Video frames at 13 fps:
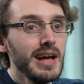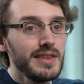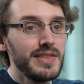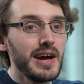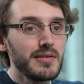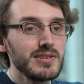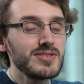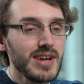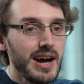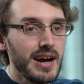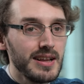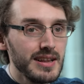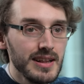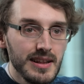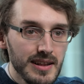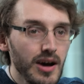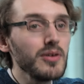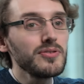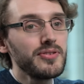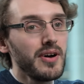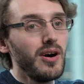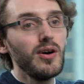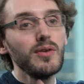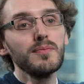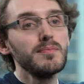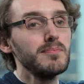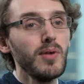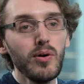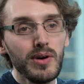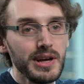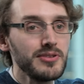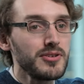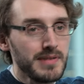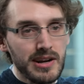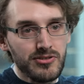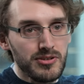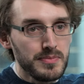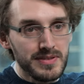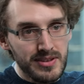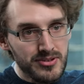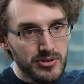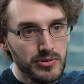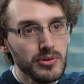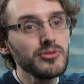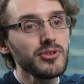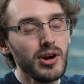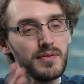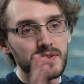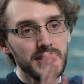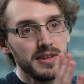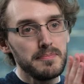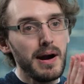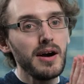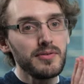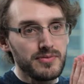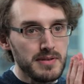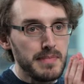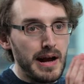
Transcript: There is a lot of more interaction with this course over the Part 3